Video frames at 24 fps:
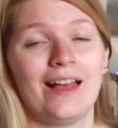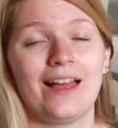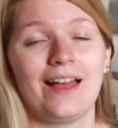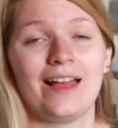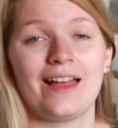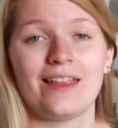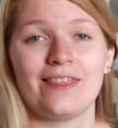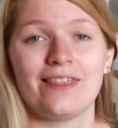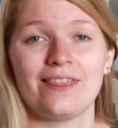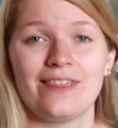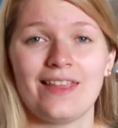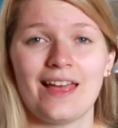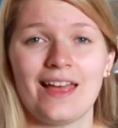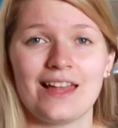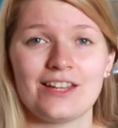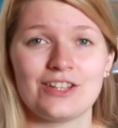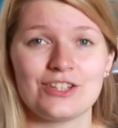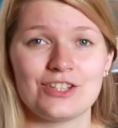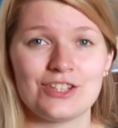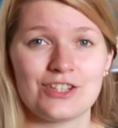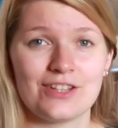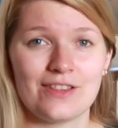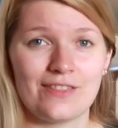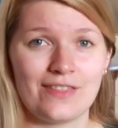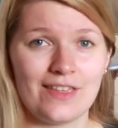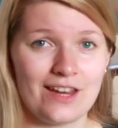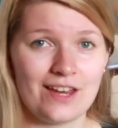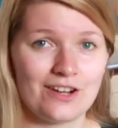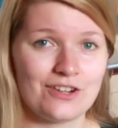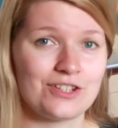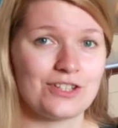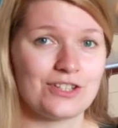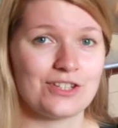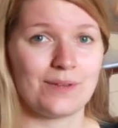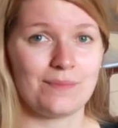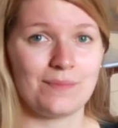and then
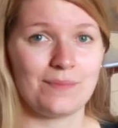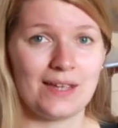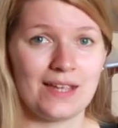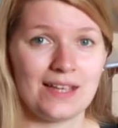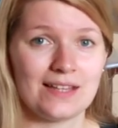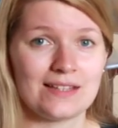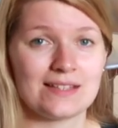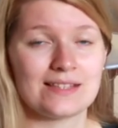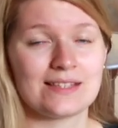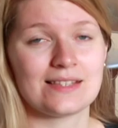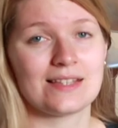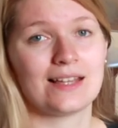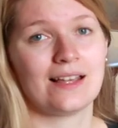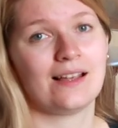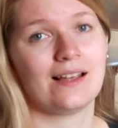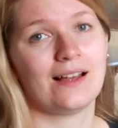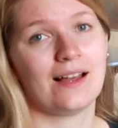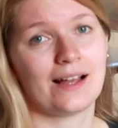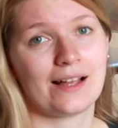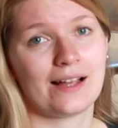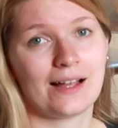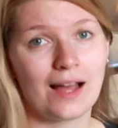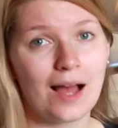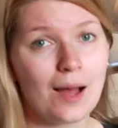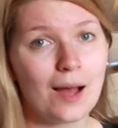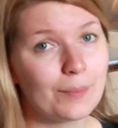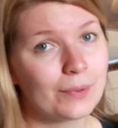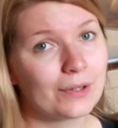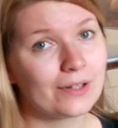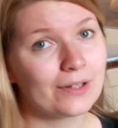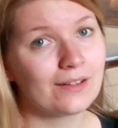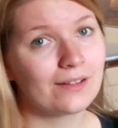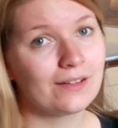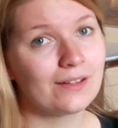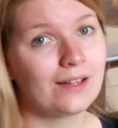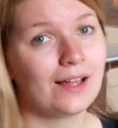there she meets a
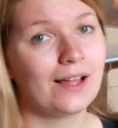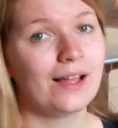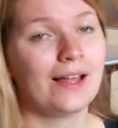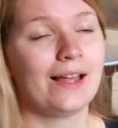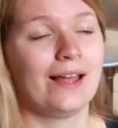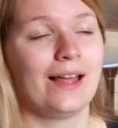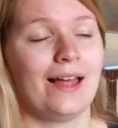couple